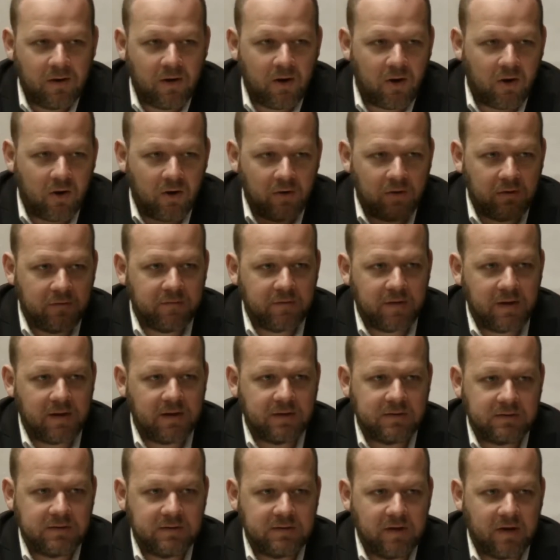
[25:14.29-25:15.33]
all of that
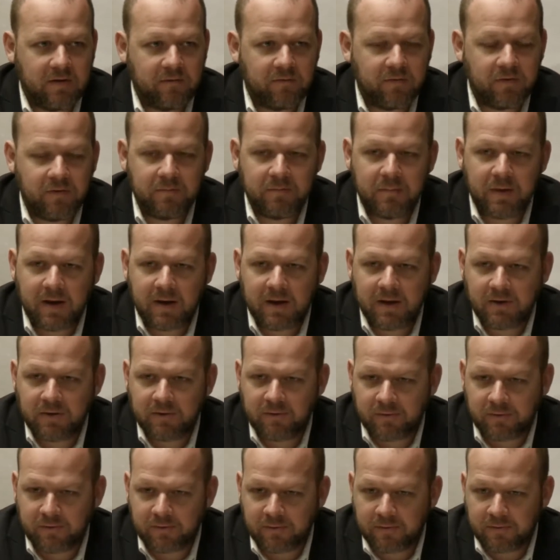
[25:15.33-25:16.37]
is governed by
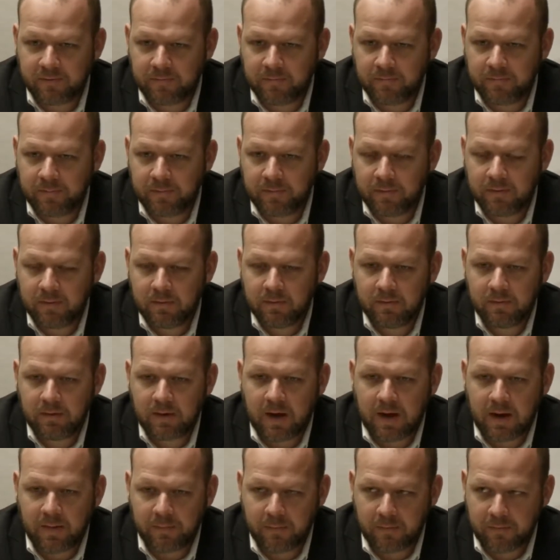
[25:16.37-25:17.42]
your
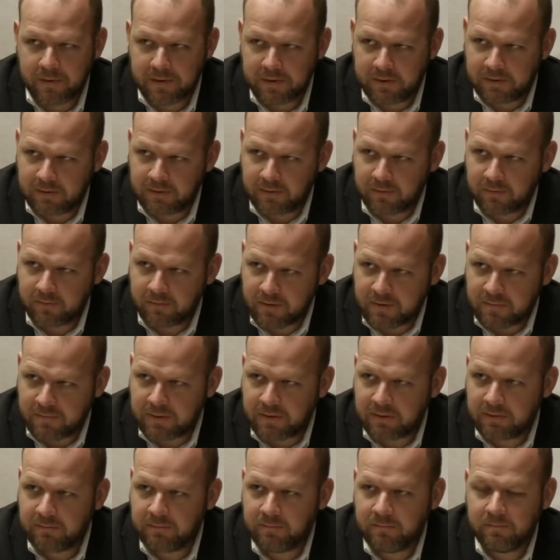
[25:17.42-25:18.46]
operating
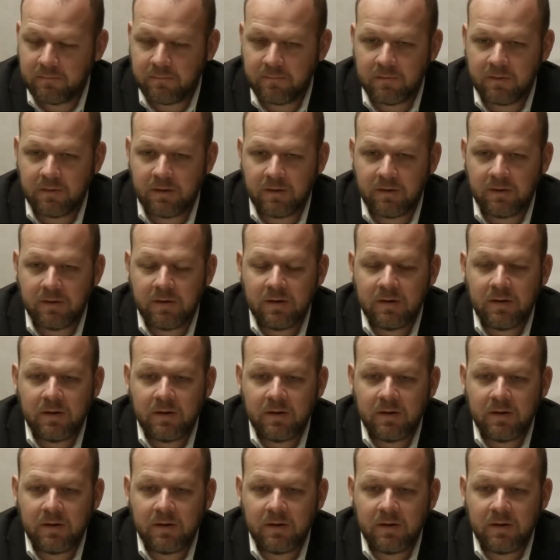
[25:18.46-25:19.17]
agreement, okay?